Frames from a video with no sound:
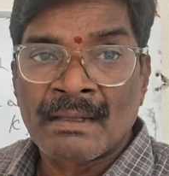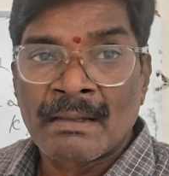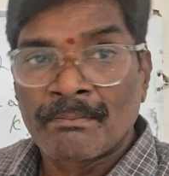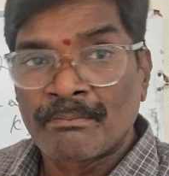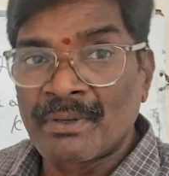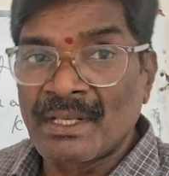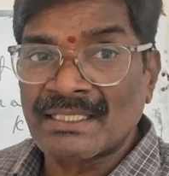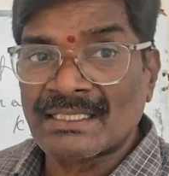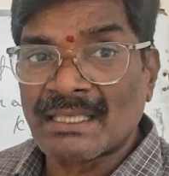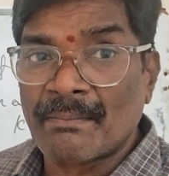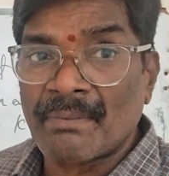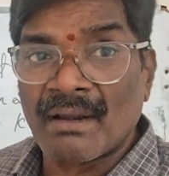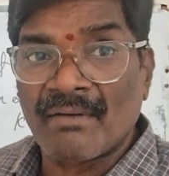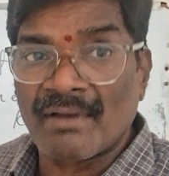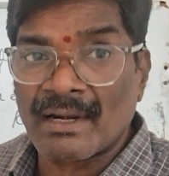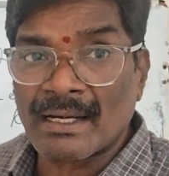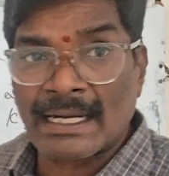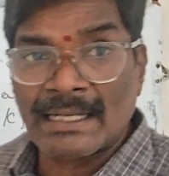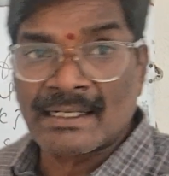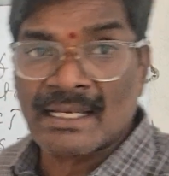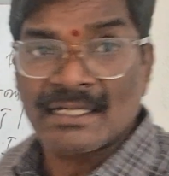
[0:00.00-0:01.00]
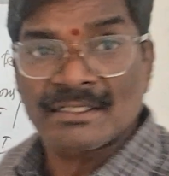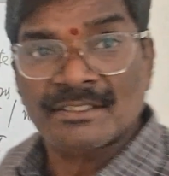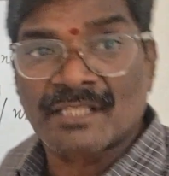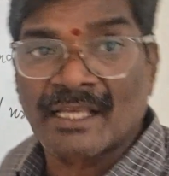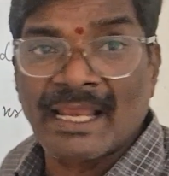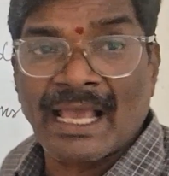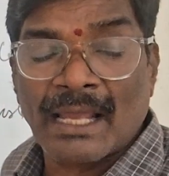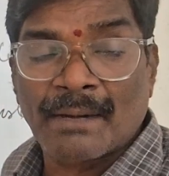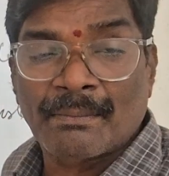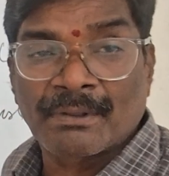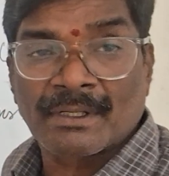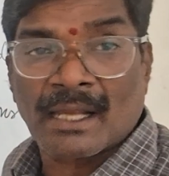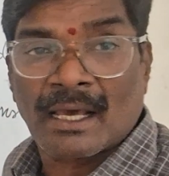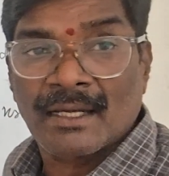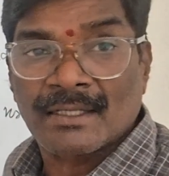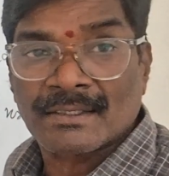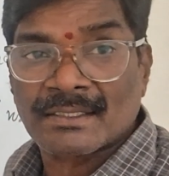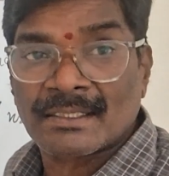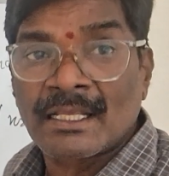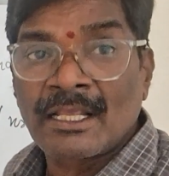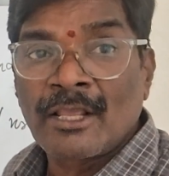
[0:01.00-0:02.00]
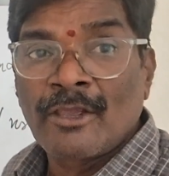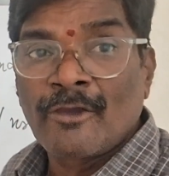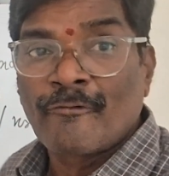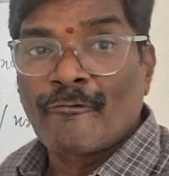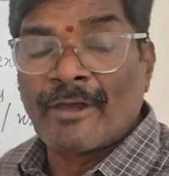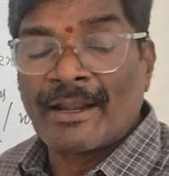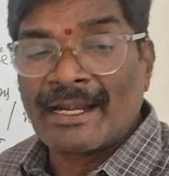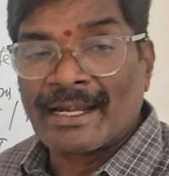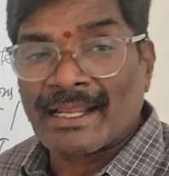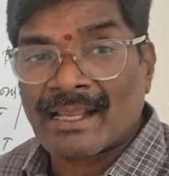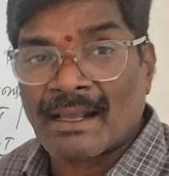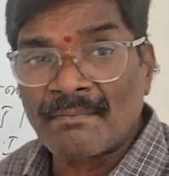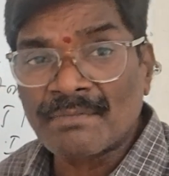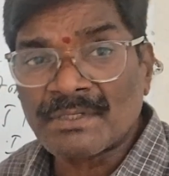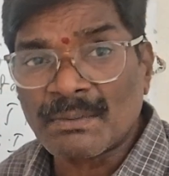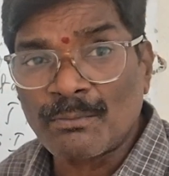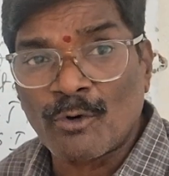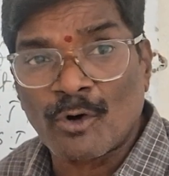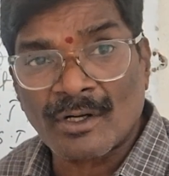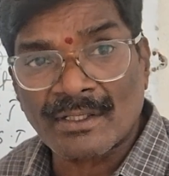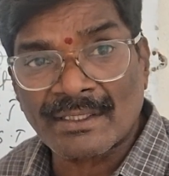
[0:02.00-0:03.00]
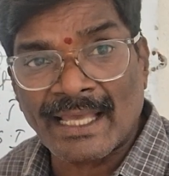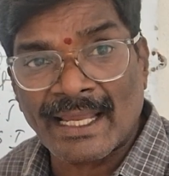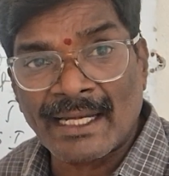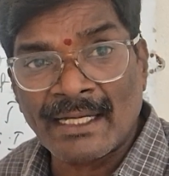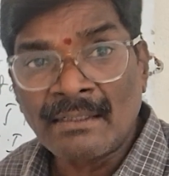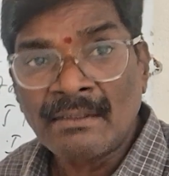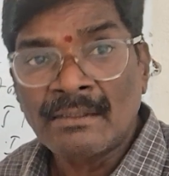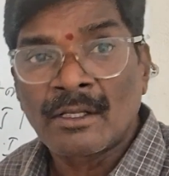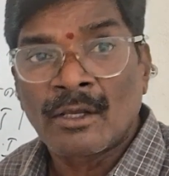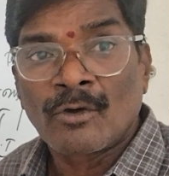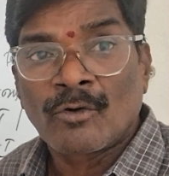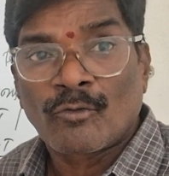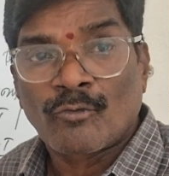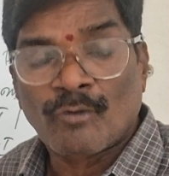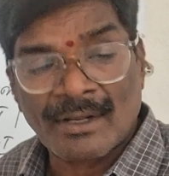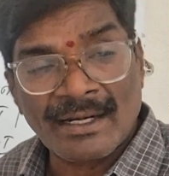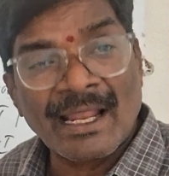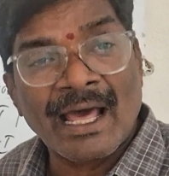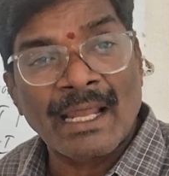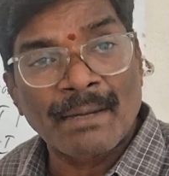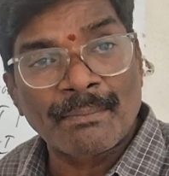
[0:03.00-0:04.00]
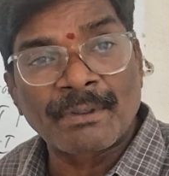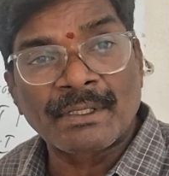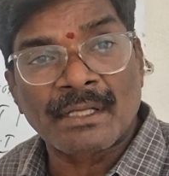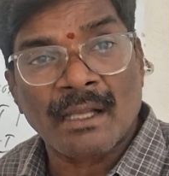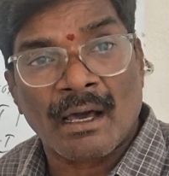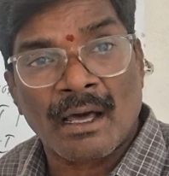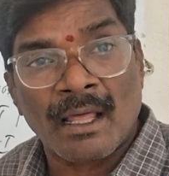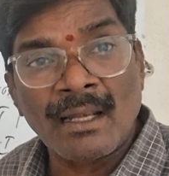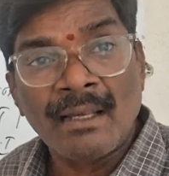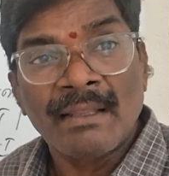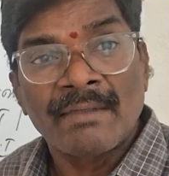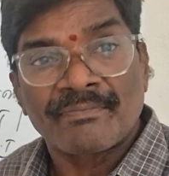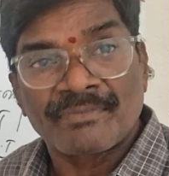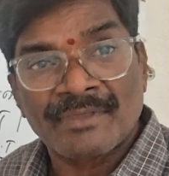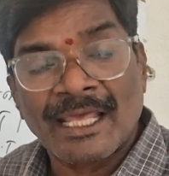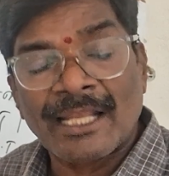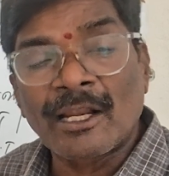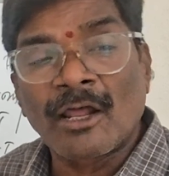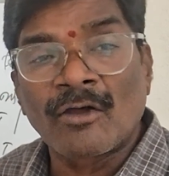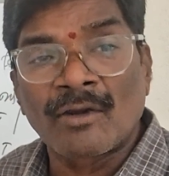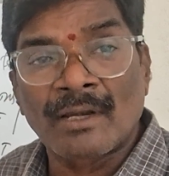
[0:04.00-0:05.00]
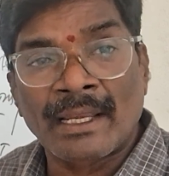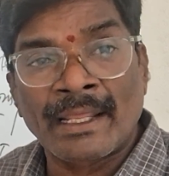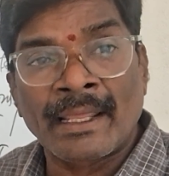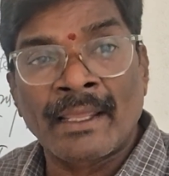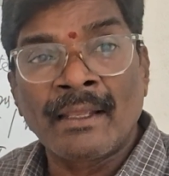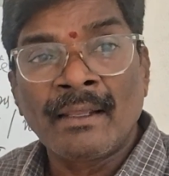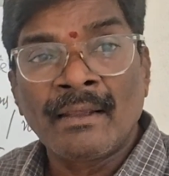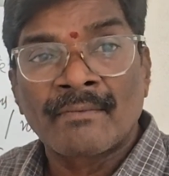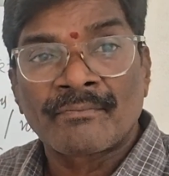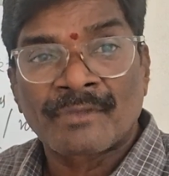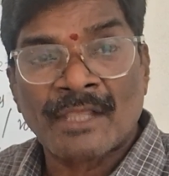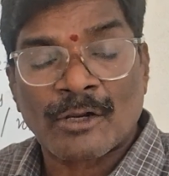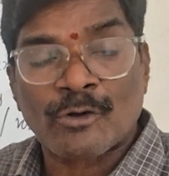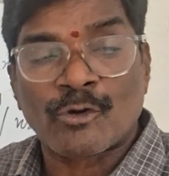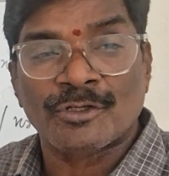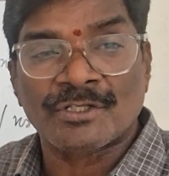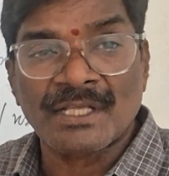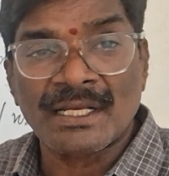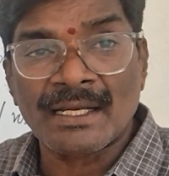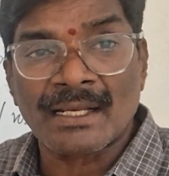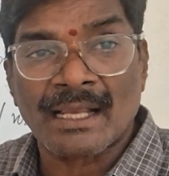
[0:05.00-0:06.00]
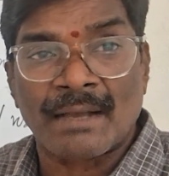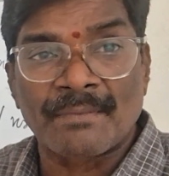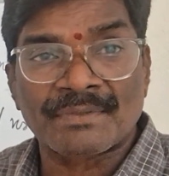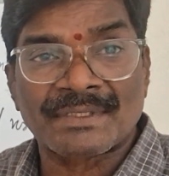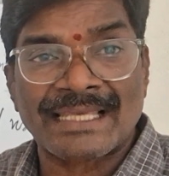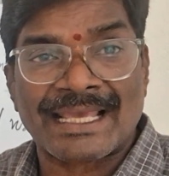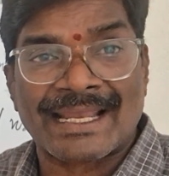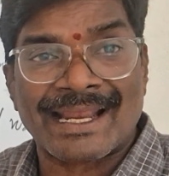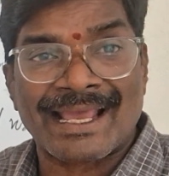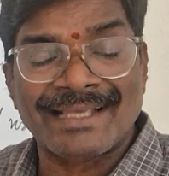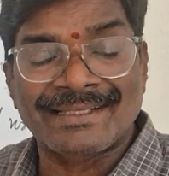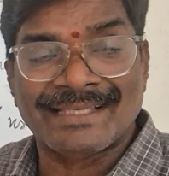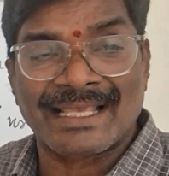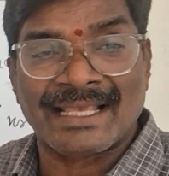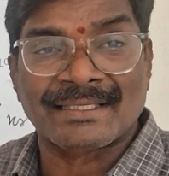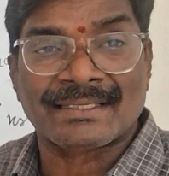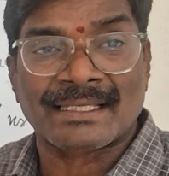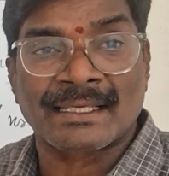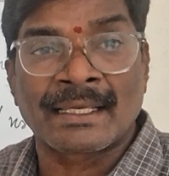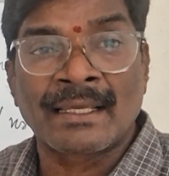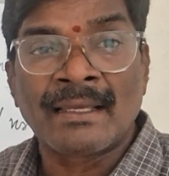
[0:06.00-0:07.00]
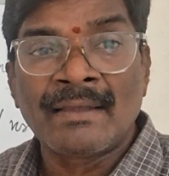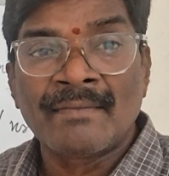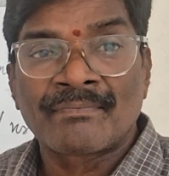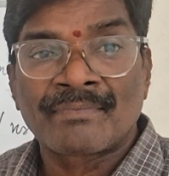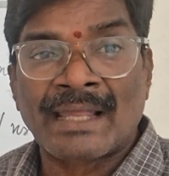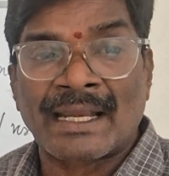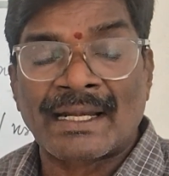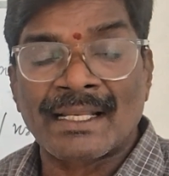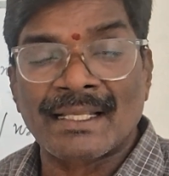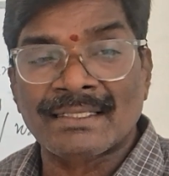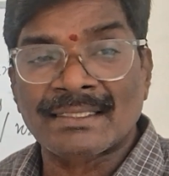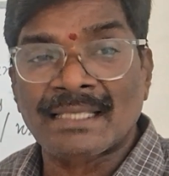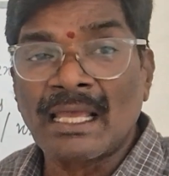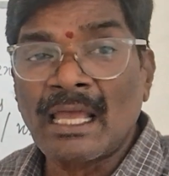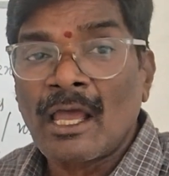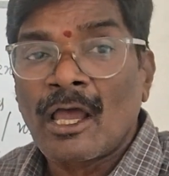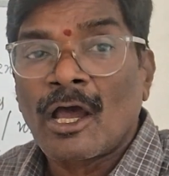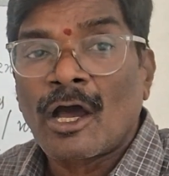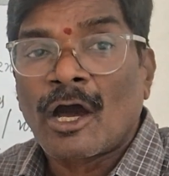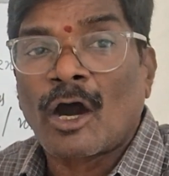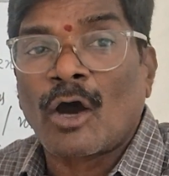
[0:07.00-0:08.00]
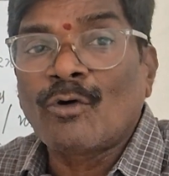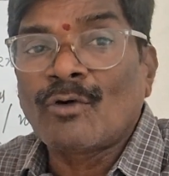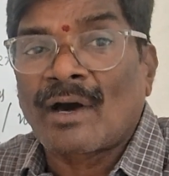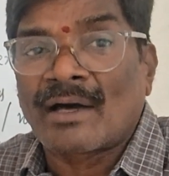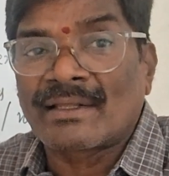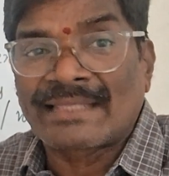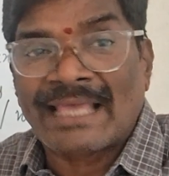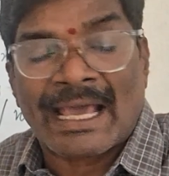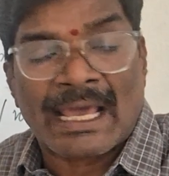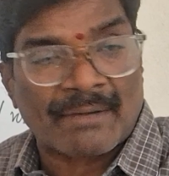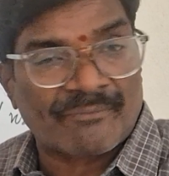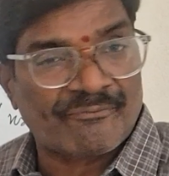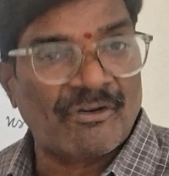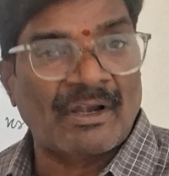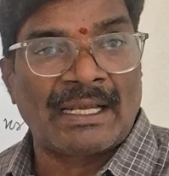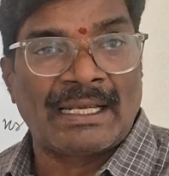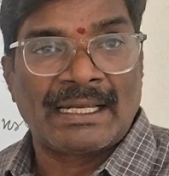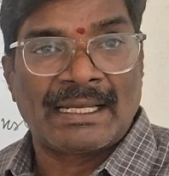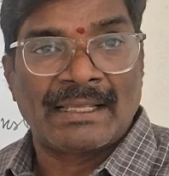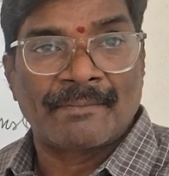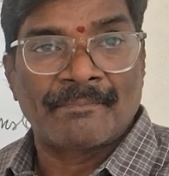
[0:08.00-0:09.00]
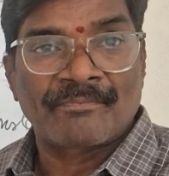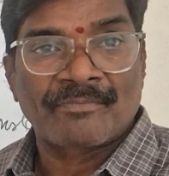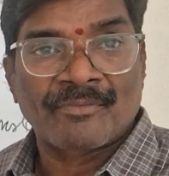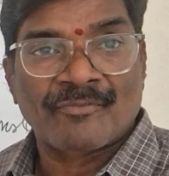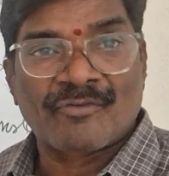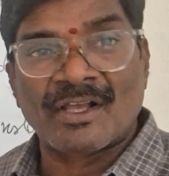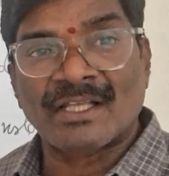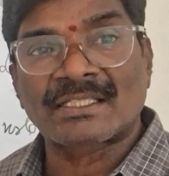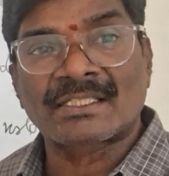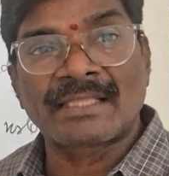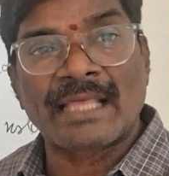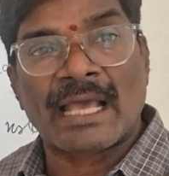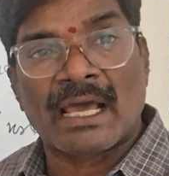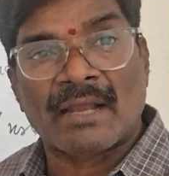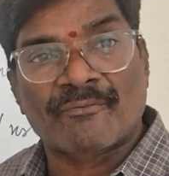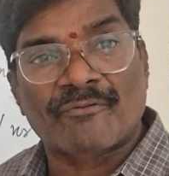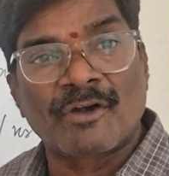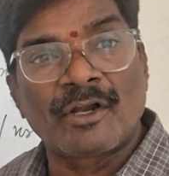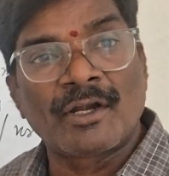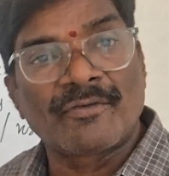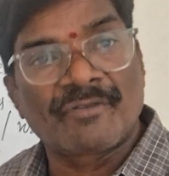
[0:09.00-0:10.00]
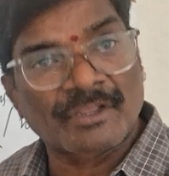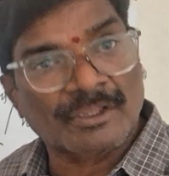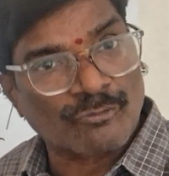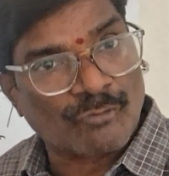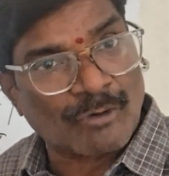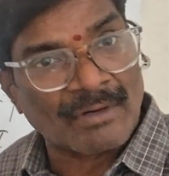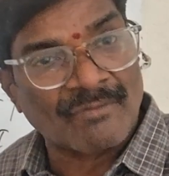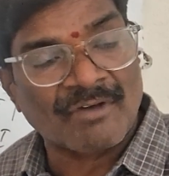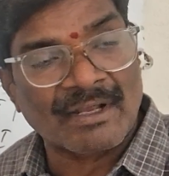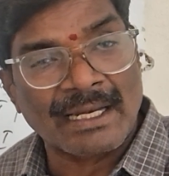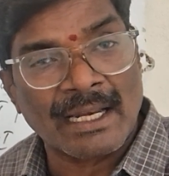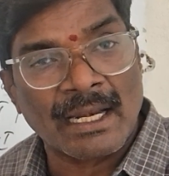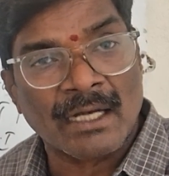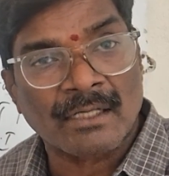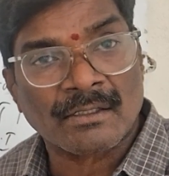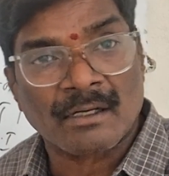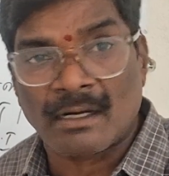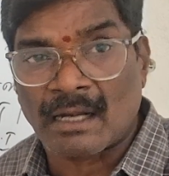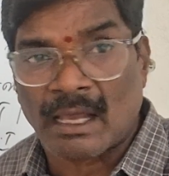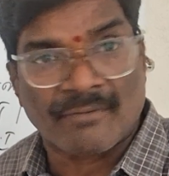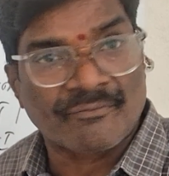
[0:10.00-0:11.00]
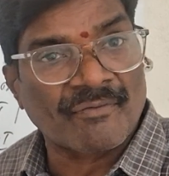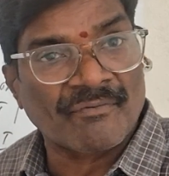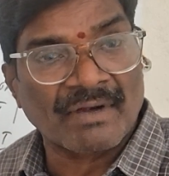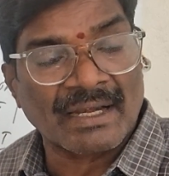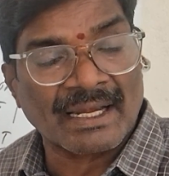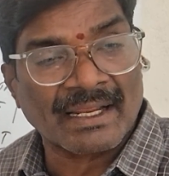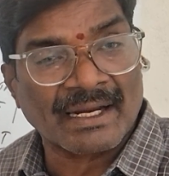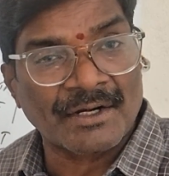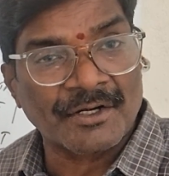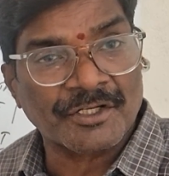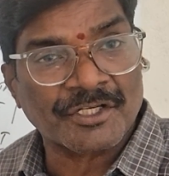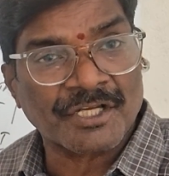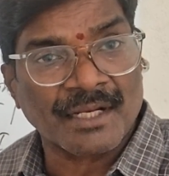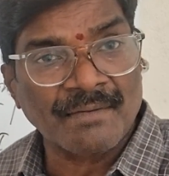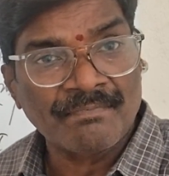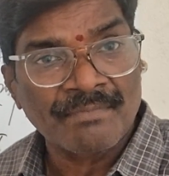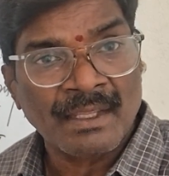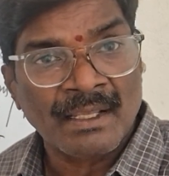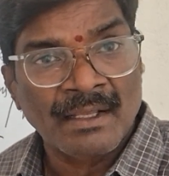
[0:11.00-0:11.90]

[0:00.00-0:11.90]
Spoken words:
P sublevel contains 3 orbitals. When it comes more than 1 orbital, then only the question arises, that is how they are filled. First they are filled with 1 electron, half filled condition,